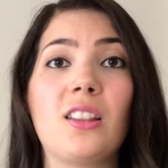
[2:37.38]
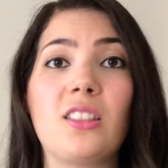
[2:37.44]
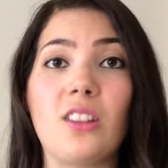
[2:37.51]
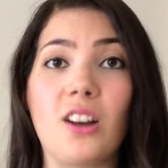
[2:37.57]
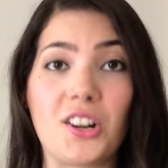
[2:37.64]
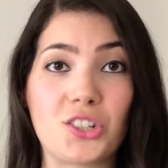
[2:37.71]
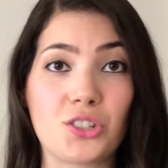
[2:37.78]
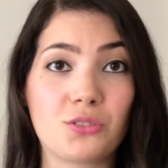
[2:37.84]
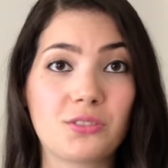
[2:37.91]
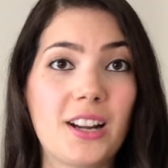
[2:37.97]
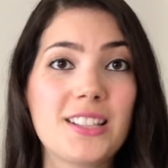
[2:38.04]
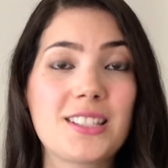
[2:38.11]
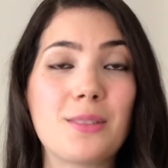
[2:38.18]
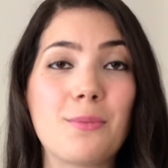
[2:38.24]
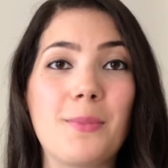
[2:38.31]
larger
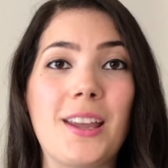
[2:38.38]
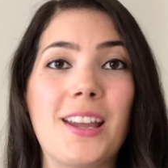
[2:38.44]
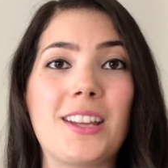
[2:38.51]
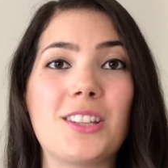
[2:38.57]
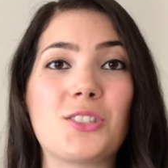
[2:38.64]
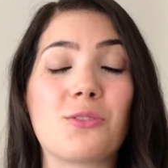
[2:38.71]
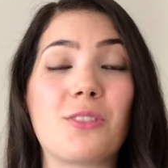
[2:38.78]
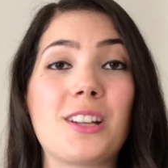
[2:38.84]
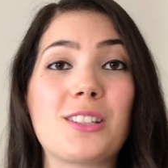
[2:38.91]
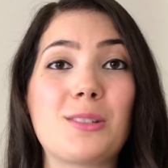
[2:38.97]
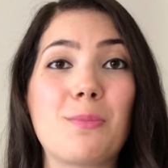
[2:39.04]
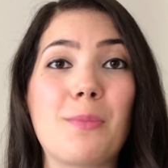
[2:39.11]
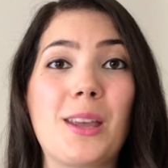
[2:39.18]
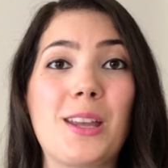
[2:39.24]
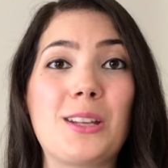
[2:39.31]
resumes,
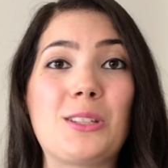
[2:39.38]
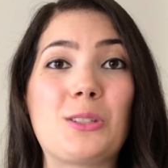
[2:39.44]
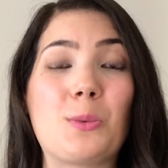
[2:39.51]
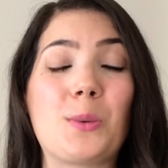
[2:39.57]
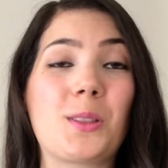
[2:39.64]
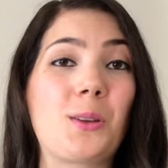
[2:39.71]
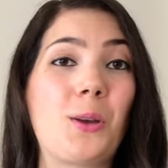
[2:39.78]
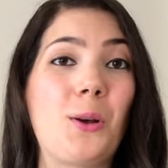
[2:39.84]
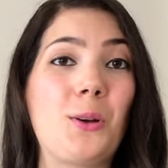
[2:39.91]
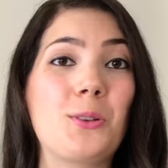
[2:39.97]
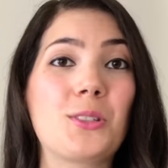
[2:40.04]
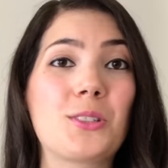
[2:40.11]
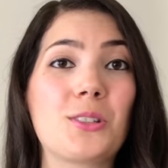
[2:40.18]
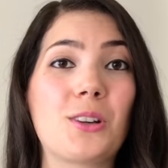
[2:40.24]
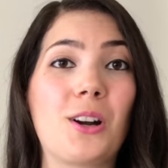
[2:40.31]
resumes with co
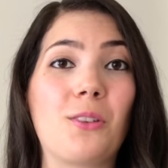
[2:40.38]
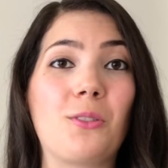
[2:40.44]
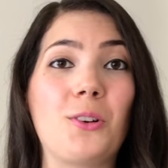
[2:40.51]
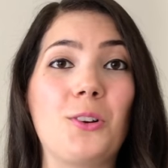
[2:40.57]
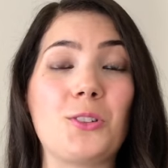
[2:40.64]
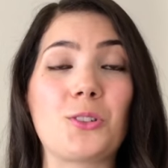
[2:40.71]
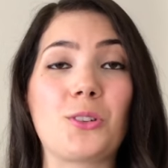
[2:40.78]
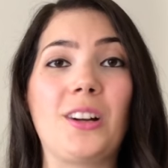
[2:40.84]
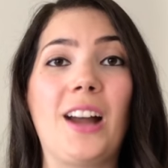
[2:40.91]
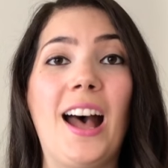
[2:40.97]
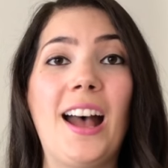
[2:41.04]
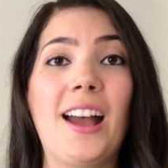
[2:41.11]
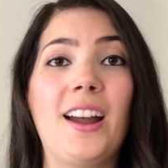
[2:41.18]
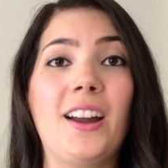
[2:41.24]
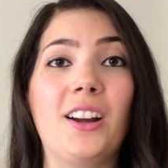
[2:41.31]
star roles or
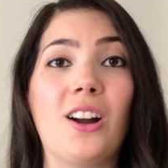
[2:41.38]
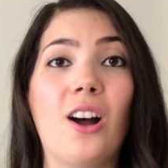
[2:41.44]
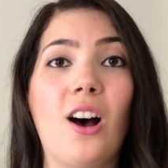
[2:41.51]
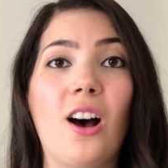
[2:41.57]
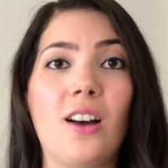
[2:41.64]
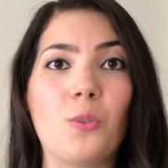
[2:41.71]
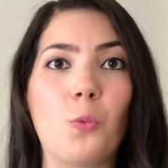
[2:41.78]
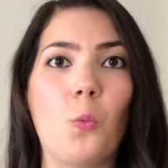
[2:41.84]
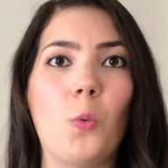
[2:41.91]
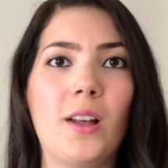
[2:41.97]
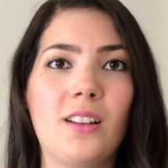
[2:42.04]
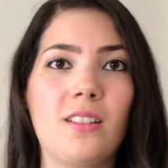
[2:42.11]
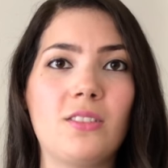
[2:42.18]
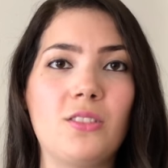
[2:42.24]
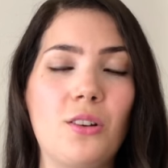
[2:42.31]
higher on
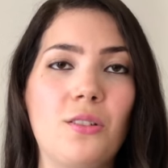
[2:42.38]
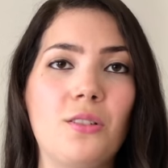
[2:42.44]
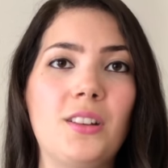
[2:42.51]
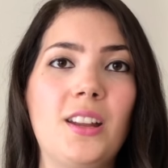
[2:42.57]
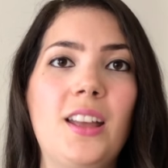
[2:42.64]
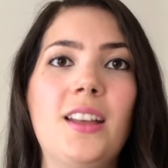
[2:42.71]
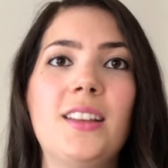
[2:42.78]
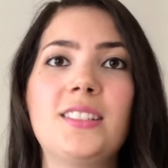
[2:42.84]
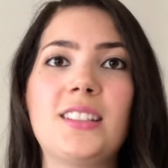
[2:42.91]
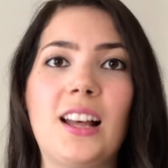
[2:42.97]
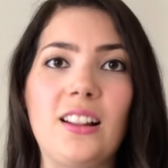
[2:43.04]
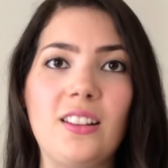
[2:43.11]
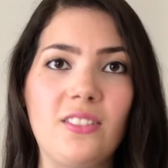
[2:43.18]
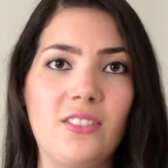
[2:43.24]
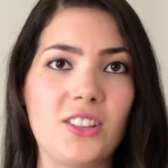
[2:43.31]
well known
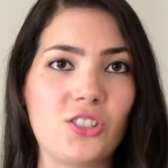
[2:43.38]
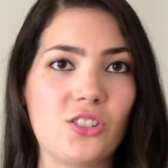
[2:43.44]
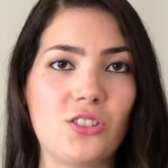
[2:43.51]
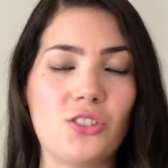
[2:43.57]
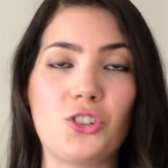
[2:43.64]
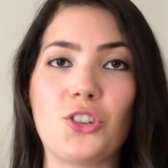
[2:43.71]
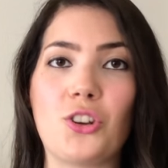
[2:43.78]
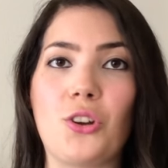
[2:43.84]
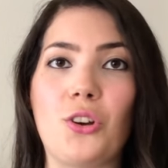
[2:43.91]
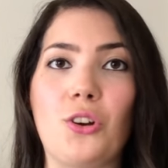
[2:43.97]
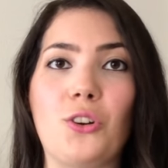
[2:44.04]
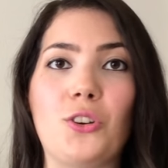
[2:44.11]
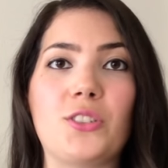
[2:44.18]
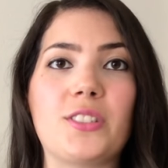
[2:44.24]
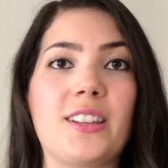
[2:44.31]
television
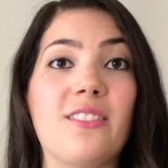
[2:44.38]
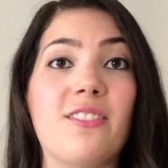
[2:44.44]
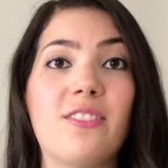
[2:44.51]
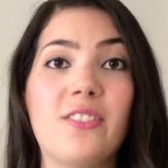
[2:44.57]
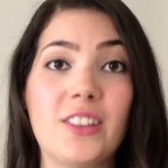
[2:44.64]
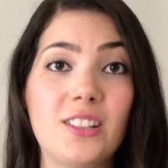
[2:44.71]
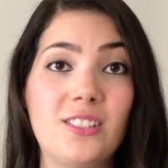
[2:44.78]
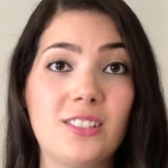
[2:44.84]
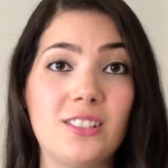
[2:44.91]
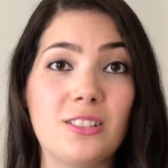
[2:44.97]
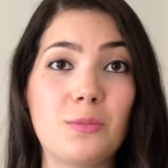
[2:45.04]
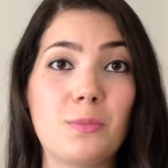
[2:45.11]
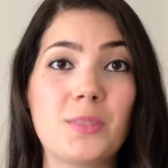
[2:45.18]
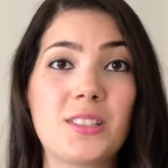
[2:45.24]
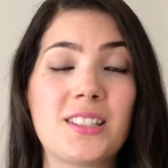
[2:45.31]
shows and
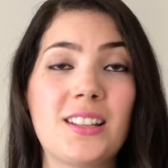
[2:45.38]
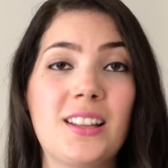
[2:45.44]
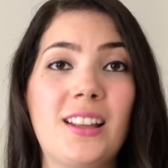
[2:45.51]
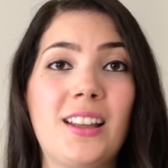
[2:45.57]
films.